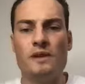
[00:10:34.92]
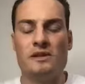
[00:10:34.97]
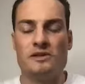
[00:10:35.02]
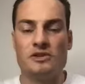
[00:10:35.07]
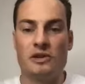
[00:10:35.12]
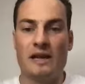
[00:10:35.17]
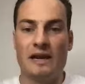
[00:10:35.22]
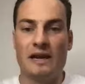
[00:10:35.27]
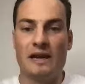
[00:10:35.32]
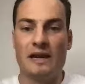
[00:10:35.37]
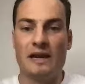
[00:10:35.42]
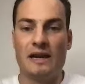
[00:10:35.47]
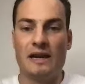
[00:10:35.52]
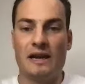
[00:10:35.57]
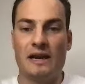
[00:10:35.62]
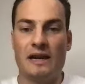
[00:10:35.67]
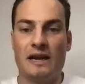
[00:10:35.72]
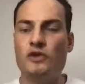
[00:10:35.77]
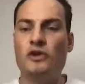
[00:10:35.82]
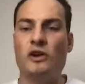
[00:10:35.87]
So like
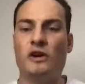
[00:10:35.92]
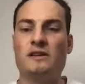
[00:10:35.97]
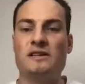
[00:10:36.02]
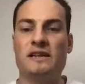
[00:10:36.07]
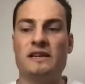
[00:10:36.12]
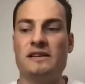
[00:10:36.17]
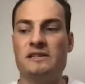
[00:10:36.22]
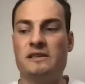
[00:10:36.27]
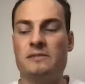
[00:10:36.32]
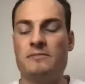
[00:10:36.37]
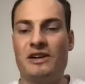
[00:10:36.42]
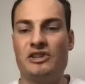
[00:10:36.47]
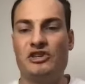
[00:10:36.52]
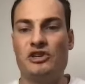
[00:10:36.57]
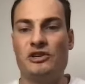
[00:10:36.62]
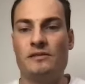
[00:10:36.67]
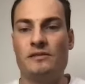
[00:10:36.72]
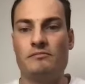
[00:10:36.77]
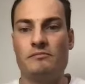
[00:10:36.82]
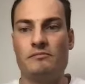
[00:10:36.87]
view content is a much,
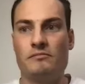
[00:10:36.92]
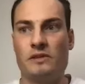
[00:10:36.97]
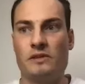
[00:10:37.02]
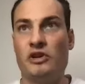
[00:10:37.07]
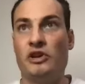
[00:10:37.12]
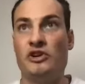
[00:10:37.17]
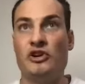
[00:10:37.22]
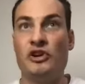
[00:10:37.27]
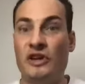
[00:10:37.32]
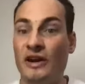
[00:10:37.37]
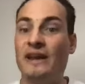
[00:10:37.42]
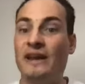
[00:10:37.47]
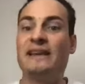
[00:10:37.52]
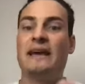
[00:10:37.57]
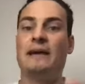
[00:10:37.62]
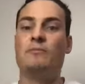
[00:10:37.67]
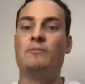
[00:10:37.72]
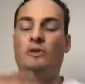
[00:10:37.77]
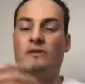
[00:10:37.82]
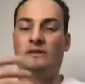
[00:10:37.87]
you're going to
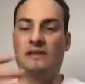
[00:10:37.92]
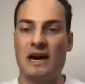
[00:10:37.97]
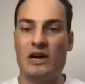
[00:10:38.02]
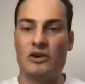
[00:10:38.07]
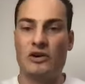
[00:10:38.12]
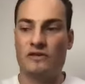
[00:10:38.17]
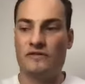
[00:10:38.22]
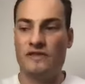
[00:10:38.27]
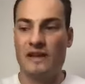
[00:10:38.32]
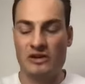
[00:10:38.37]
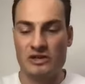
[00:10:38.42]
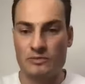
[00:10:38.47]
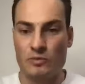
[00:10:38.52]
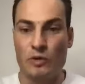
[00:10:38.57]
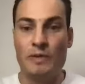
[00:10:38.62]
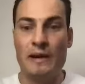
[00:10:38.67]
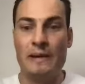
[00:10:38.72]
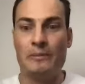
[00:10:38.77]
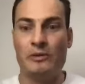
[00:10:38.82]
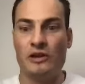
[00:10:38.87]
get more data of that because more
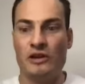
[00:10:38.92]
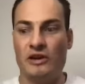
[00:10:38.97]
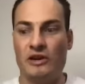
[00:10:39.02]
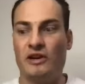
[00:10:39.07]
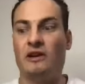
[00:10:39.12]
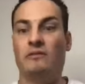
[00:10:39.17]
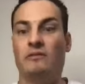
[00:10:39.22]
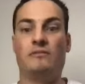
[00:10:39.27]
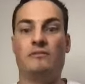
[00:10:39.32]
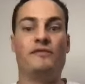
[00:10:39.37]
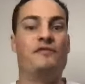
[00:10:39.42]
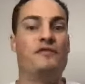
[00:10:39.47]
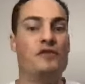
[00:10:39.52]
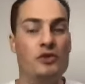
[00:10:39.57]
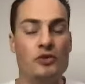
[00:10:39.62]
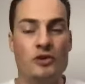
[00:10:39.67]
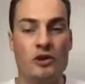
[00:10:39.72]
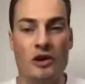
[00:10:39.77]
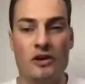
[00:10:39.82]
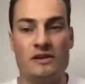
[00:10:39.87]
people are going to
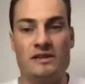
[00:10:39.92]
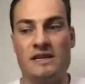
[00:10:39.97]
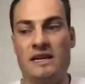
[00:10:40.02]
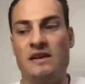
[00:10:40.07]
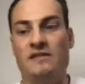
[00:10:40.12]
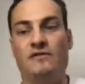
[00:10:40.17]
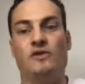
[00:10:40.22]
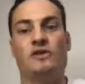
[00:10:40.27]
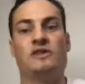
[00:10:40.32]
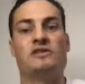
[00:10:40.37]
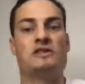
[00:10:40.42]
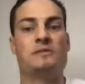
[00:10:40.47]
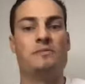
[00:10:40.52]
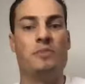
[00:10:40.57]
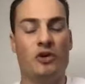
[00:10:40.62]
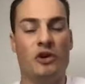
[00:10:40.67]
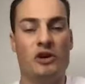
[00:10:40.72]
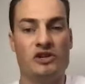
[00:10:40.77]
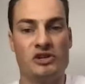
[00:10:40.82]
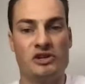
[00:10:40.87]
view content versus
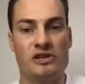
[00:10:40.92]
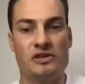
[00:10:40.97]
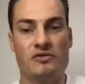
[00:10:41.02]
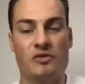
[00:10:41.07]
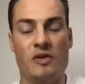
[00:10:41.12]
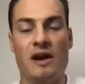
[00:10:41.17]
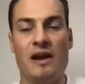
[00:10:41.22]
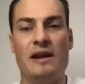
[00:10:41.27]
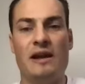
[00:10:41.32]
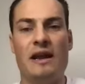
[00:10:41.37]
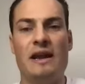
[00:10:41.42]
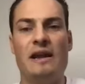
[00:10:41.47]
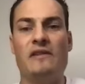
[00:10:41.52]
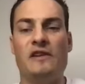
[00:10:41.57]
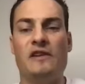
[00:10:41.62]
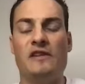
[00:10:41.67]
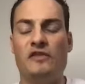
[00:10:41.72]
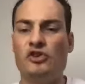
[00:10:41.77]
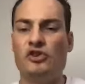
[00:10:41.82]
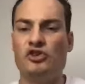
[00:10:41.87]
purchase, right? And
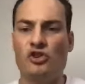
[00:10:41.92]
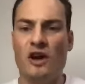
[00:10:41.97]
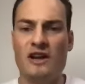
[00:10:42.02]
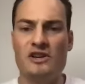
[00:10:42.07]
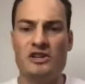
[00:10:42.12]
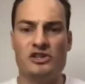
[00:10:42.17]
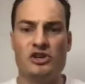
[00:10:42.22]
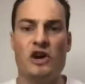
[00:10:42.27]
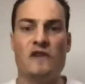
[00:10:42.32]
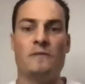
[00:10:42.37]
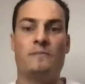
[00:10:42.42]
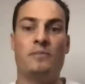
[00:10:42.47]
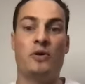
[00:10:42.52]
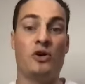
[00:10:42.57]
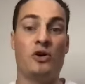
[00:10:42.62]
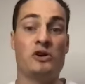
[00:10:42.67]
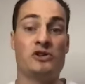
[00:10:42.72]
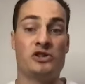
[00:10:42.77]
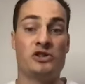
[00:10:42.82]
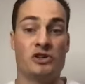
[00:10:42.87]
if you try and just go for
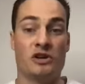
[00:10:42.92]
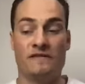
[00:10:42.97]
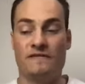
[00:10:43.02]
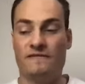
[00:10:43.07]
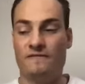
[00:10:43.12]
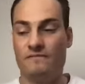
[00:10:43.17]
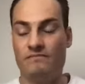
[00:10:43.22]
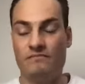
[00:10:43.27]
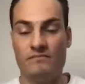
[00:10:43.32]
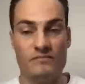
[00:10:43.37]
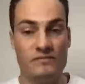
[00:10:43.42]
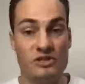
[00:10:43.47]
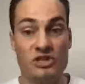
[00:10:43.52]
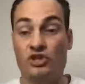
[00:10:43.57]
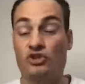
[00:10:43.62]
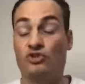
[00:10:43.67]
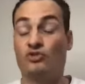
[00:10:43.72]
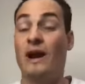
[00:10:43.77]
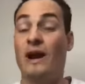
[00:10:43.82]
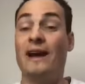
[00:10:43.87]
purchase off
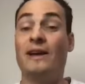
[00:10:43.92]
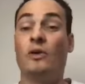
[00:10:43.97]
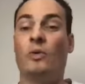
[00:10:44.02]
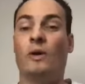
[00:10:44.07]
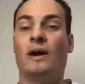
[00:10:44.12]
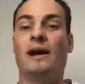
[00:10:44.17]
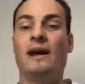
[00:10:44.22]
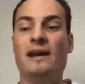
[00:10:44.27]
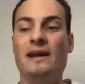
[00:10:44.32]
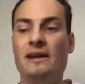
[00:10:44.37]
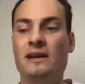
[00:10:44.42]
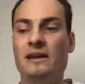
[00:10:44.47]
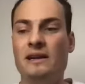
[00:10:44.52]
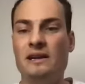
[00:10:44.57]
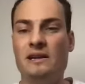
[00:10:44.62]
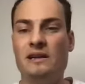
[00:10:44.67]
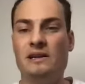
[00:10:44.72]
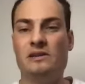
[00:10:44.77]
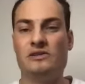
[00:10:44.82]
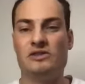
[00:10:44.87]
straight away,
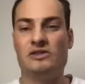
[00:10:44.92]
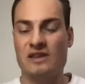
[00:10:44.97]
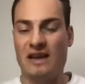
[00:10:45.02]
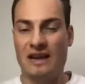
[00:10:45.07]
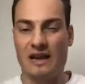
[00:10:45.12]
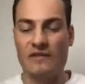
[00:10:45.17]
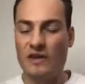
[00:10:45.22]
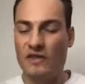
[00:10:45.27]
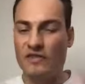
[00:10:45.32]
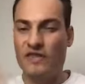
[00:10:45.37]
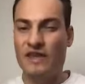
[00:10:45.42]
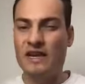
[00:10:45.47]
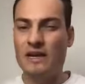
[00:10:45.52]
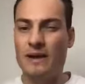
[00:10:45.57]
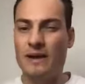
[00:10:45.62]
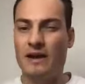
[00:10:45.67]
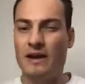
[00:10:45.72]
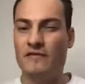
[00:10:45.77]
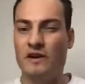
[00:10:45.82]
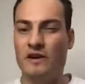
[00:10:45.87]
just like if you think
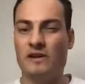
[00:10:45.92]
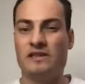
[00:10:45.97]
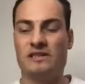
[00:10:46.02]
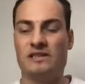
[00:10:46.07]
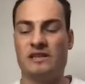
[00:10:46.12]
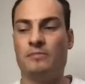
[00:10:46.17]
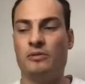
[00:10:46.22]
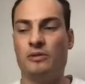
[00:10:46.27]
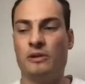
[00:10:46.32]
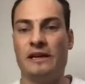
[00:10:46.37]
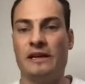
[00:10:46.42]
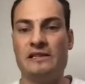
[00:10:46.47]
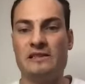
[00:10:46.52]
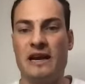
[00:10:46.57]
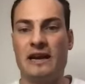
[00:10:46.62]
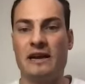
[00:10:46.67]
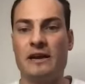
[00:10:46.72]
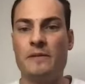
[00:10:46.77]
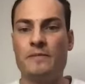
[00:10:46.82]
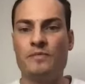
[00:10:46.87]
about it very simply, it's
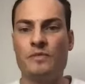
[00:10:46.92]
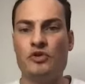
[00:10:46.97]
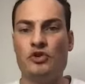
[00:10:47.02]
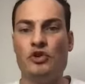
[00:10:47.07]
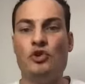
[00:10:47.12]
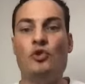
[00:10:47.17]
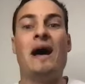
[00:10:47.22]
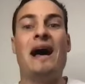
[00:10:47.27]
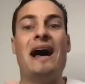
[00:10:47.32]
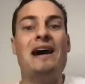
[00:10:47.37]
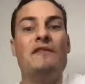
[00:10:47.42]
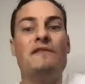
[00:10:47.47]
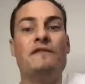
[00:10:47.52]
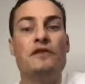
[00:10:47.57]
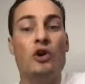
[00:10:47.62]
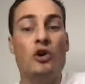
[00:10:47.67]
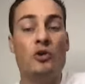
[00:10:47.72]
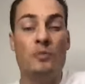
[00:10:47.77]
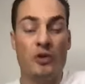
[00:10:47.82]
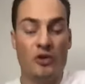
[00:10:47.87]
like you have
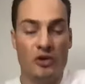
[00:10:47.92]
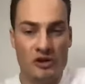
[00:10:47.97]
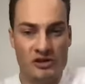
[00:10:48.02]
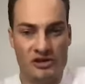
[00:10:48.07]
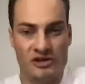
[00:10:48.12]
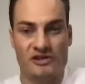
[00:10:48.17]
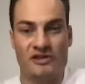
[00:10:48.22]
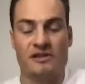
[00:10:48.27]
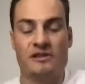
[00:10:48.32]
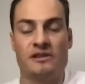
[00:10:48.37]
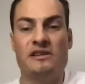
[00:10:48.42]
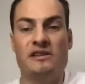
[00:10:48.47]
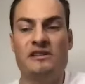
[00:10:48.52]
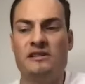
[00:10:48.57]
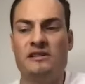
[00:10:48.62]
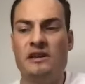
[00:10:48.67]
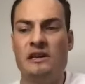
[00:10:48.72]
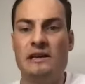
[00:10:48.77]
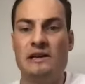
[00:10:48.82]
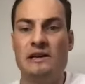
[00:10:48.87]
no
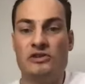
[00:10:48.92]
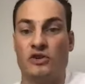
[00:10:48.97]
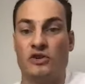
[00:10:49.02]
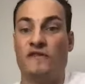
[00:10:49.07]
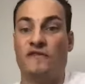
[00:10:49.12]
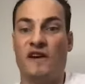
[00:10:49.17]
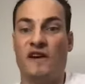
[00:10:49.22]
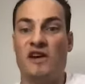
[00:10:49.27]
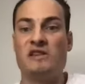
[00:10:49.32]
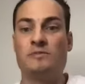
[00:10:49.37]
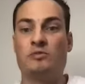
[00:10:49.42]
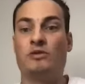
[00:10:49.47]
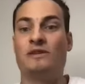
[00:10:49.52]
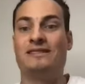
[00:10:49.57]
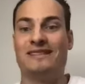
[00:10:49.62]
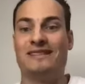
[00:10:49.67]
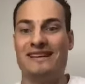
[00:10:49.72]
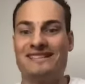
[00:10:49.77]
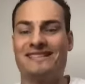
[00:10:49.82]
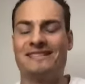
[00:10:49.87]
purchases, so Facebook
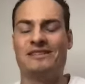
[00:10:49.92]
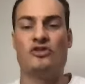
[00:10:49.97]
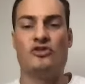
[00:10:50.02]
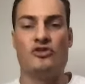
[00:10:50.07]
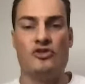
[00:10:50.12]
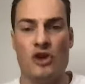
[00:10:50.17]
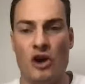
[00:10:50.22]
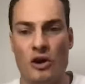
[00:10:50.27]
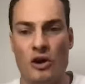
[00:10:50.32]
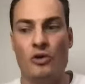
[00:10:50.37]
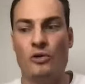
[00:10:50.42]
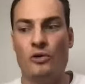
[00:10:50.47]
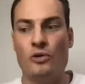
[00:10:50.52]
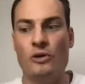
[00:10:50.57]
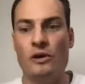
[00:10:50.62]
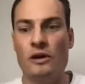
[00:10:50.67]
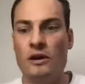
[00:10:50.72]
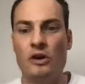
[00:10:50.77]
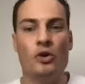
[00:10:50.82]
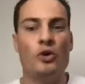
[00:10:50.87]
doesn't
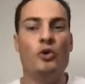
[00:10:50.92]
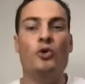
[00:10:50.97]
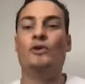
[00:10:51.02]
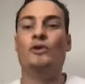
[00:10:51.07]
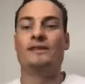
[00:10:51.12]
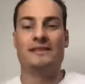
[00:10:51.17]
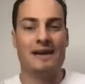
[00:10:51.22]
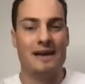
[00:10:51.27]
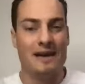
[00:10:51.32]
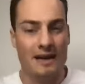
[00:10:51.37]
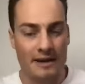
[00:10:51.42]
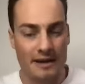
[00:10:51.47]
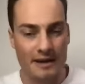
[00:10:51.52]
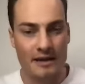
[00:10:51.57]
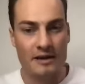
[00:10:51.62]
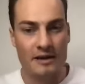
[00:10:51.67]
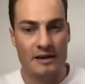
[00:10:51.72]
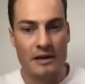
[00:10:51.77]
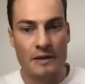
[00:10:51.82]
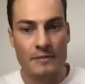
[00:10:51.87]
know who to
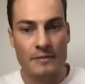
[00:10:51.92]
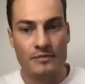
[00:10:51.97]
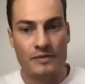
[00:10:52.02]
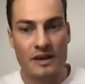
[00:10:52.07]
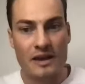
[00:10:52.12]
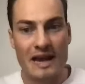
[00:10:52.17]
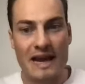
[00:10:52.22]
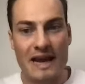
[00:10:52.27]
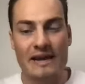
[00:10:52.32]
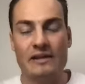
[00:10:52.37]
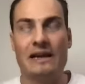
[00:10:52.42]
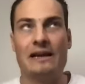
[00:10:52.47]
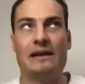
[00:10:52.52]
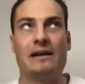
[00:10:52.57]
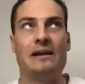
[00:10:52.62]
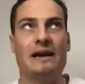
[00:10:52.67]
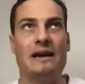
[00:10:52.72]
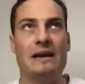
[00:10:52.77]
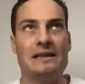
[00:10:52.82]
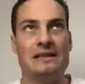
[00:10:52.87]
target. And like
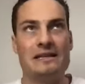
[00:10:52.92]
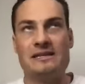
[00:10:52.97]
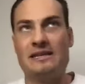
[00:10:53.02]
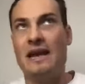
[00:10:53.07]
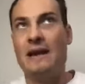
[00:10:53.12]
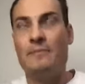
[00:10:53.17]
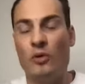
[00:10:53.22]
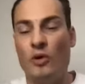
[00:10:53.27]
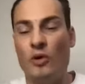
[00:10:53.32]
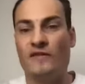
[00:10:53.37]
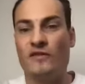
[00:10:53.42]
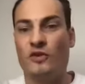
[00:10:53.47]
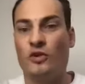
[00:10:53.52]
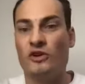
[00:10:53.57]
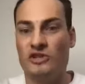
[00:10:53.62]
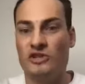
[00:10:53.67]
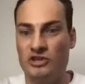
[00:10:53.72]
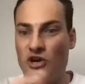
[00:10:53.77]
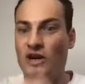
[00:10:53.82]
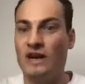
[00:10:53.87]
at the same point, of
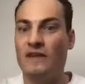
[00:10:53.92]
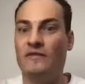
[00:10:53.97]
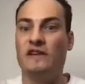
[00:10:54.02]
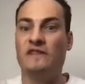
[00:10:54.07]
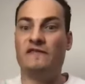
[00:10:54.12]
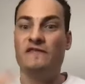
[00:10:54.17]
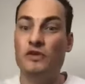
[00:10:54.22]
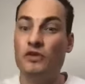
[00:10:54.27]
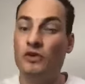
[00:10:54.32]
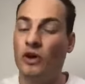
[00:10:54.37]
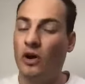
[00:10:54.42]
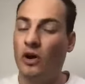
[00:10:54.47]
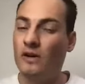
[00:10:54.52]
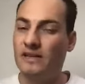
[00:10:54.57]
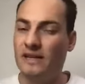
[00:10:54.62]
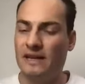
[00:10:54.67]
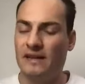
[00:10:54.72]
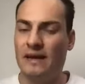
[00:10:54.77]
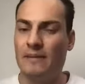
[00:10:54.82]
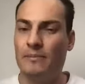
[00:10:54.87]
course, you don't have any view
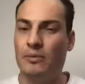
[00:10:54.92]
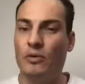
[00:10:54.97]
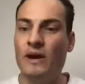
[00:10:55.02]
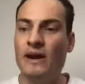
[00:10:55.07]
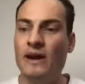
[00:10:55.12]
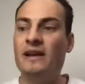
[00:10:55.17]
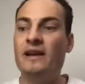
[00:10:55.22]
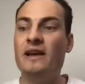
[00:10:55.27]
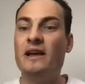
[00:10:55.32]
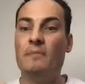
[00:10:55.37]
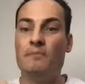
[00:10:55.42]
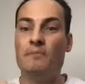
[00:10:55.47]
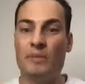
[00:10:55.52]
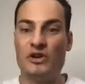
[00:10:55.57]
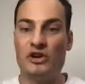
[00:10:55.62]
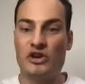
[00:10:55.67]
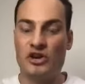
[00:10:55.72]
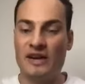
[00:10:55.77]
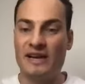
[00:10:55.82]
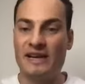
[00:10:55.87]
content at that point, but
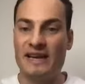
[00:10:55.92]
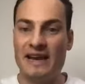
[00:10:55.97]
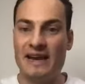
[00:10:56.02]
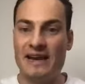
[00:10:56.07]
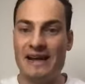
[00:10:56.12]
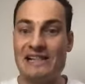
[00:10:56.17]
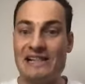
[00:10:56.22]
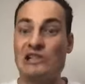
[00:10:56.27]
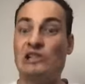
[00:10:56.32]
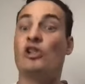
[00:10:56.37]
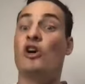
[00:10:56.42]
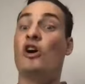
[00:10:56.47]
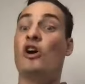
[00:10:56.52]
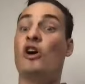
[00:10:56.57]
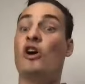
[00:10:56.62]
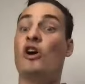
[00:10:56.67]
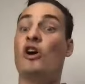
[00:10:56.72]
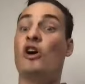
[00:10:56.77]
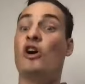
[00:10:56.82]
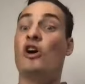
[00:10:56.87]
you're going to get a lot
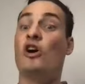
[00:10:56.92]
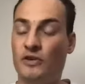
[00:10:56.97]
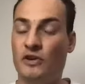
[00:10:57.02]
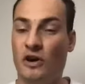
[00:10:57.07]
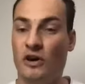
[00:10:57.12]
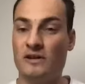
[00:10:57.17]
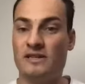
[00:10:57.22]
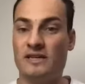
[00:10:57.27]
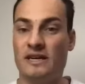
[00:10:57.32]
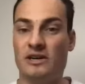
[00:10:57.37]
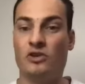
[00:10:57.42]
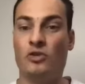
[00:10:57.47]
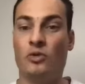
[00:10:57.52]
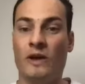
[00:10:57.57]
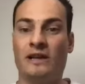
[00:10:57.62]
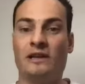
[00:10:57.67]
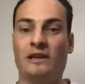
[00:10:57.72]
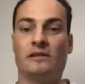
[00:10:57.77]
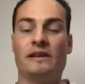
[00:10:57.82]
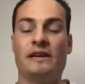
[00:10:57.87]
more view content
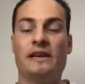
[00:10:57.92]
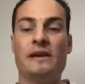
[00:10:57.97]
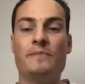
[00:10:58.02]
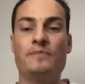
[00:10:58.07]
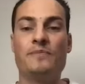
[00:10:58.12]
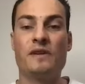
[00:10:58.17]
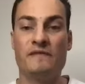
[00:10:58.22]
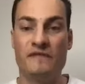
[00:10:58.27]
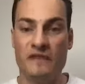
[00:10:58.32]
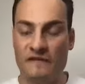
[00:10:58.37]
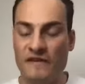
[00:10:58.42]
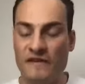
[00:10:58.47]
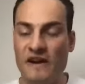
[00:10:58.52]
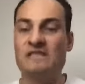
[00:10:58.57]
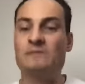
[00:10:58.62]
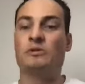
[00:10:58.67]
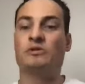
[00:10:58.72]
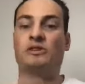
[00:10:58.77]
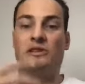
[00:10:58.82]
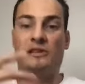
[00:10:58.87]
quickly for
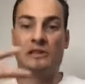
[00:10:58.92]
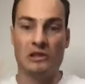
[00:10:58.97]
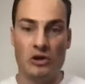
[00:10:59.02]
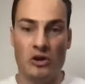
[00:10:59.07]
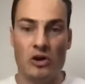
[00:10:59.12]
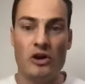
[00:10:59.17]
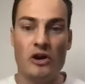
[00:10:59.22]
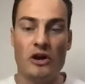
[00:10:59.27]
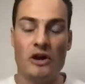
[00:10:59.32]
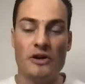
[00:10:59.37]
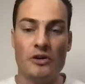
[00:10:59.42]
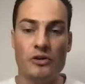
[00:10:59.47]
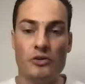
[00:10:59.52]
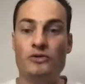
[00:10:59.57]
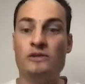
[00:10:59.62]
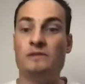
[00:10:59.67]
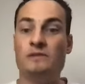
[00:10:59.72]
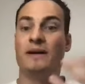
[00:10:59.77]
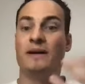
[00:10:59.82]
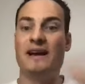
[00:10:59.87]
Facebook to learn
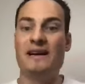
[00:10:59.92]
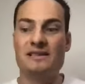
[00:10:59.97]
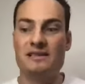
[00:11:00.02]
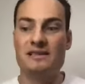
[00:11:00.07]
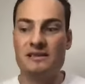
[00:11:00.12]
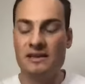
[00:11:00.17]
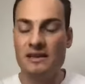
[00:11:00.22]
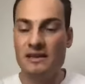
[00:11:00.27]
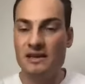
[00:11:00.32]
who's best.